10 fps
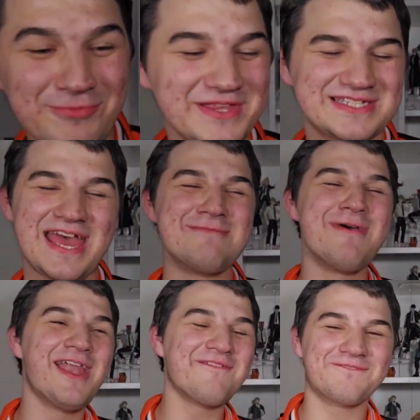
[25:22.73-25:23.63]
with his game,
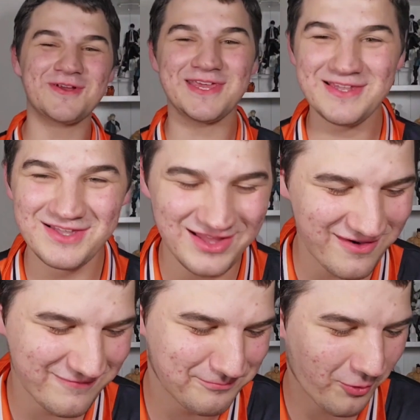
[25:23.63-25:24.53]
man. I freaking
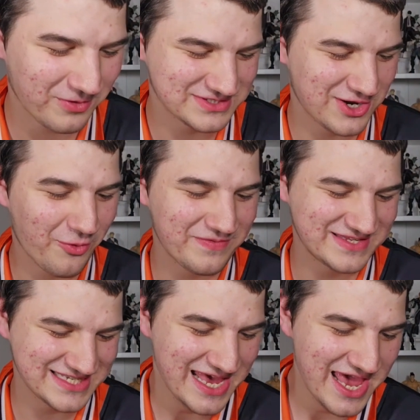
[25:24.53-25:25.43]
love Boruto with
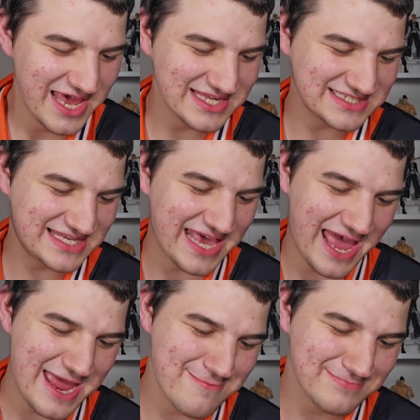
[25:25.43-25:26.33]
his
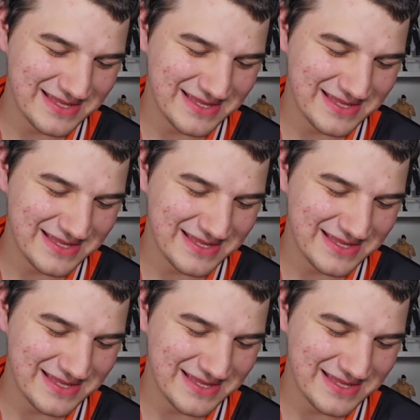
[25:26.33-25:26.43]
game,